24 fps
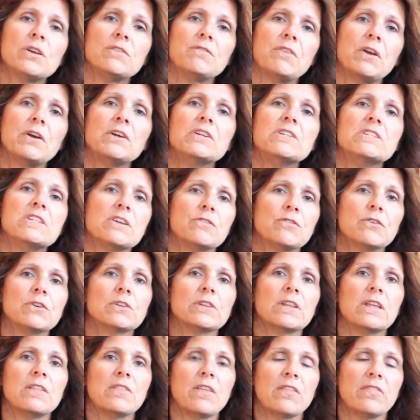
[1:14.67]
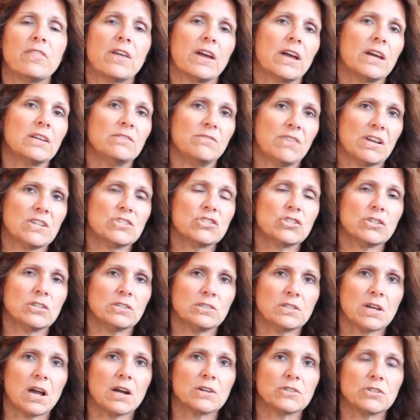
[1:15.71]
it very differently than the
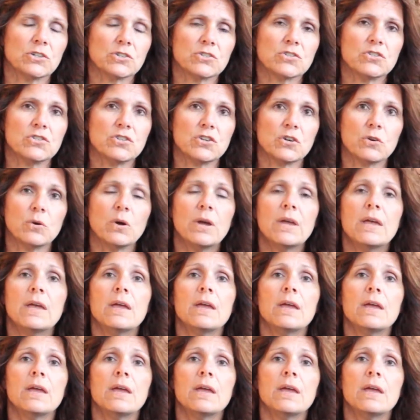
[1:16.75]
conventional doctors do.